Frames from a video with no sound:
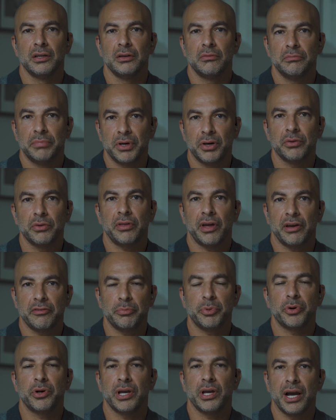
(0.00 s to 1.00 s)
both have
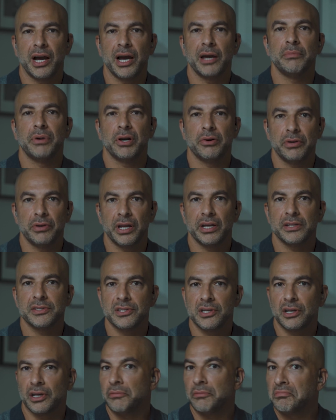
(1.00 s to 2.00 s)
pretty high bone
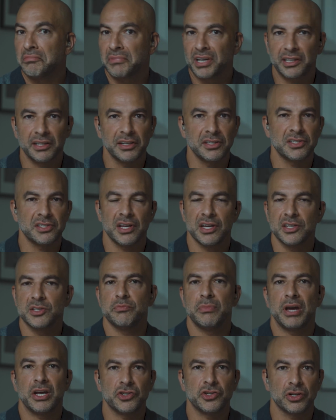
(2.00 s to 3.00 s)
density, at least as
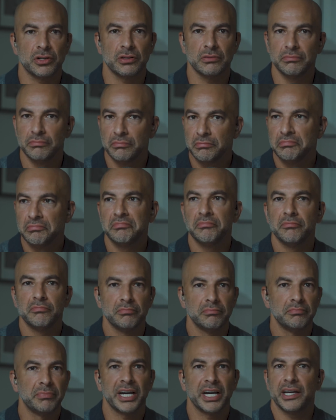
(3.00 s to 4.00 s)
measured
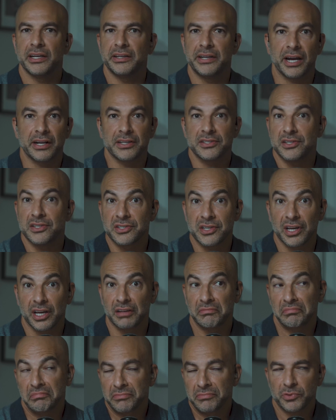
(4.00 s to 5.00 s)
by a DEXA
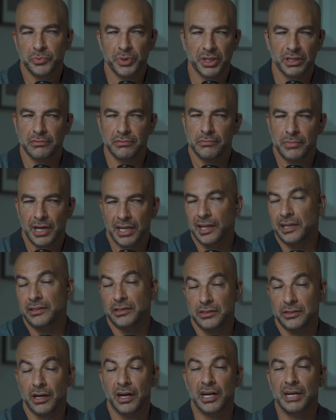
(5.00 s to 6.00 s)
scan. We could, I'd like
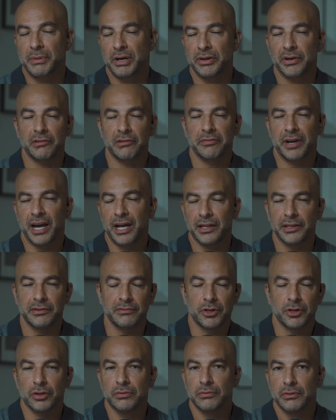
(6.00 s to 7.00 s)
to talk about how
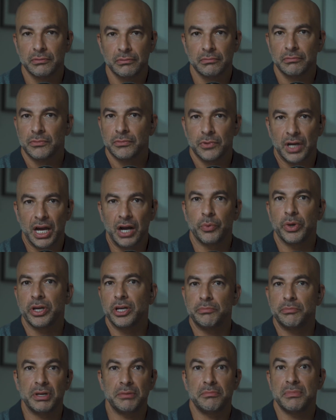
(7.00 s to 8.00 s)
valid or how we
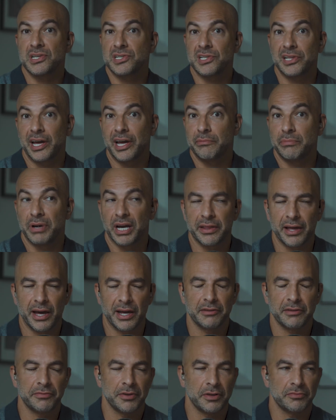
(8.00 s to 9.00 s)
could be misled by
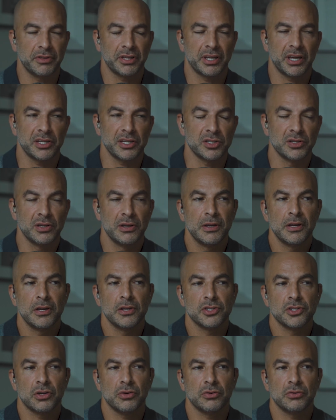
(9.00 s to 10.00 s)
that if, if the case.
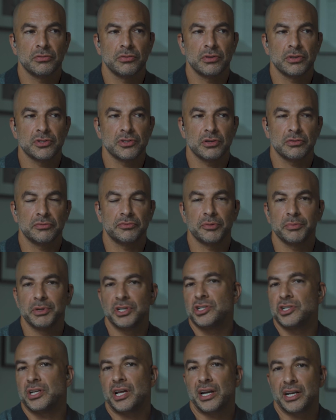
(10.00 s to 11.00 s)
So, so from a
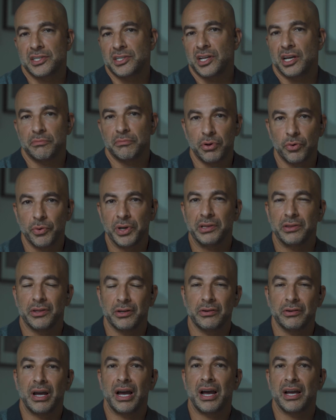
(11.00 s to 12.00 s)
genetic standpoint,
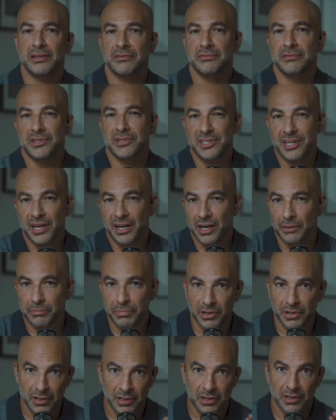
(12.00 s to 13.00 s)
they're not set
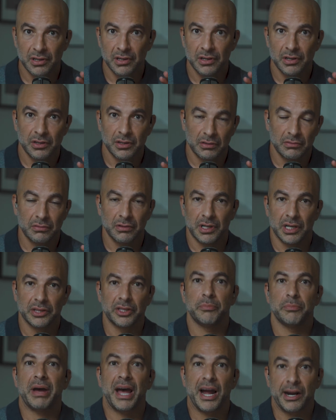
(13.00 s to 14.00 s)
up on
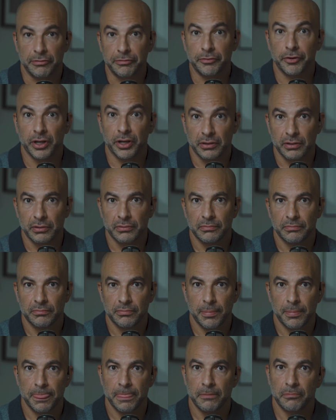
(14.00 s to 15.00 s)
the back foot,
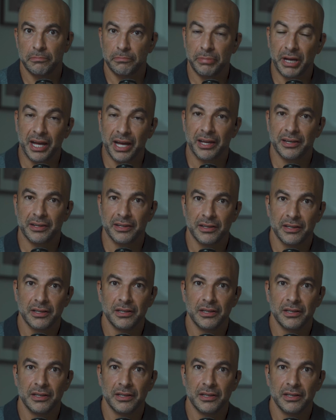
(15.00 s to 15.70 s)
but